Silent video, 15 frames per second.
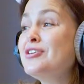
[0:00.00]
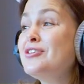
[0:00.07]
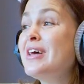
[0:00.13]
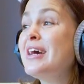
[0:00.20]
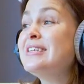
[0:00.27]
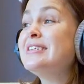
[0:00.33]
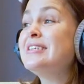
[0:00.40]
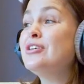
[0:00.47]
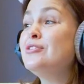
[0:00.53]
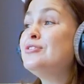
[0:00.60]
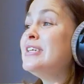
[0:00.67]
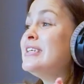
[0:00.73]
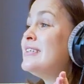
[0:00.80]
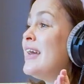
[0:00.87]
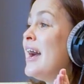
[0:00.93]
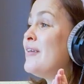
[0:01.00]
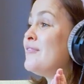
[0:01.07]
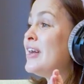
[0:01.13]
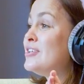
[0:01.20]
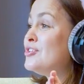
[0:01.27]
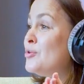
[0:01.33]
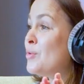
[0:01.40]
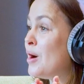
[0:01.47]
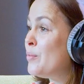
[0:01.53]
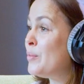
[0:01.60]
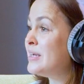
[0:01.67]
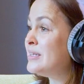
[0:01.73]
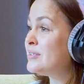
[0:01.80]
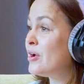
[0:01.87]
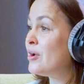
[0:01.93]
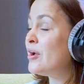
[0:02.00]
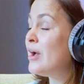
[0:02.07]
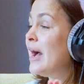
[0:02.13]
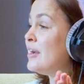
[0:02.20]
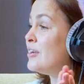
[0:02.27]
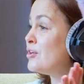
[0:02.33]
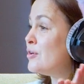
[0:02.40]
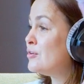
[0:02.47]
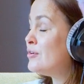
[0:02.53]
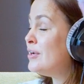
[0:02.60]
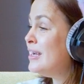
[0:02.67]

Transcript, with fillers: do that, as in you didn't have that 2 hour window, and you.